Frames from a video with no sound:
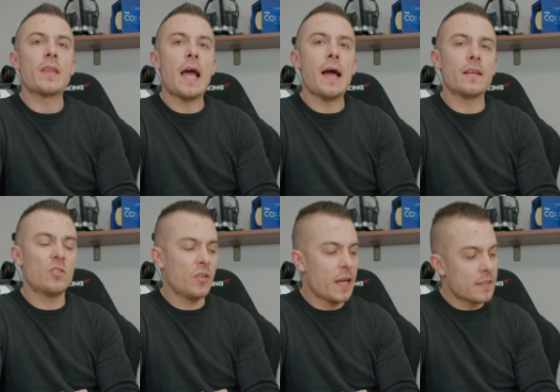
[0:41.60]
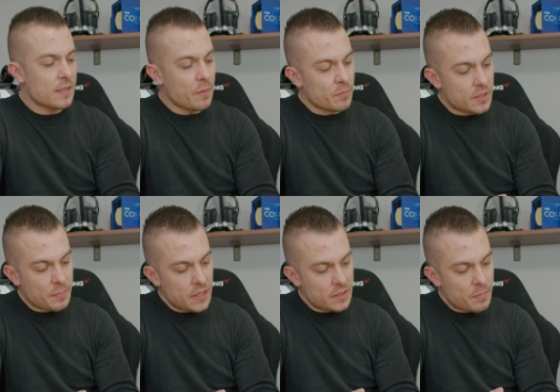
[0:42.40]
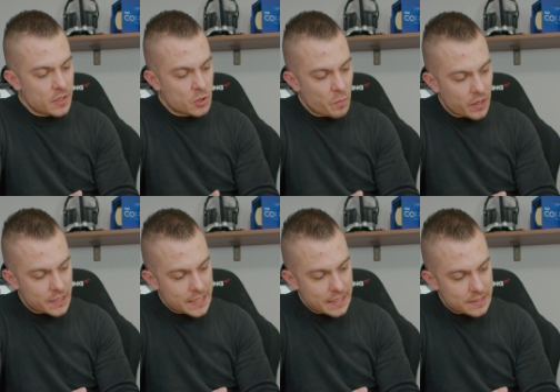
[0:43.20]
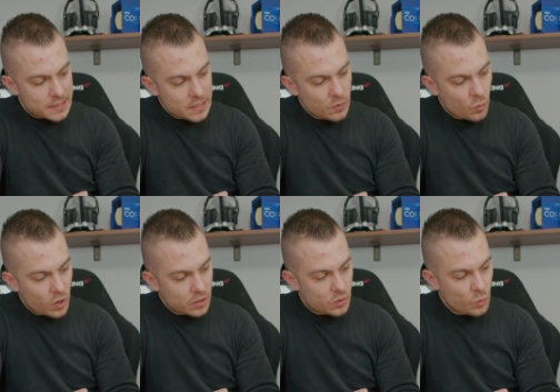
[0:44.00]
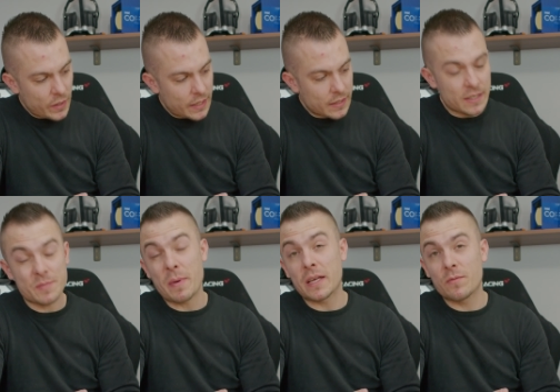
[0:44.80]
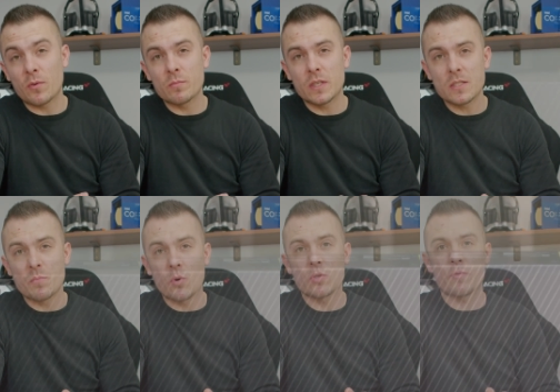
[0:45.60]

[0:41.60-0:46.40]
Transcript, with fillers: and to get some speed benchmarks and see what we can expect from this board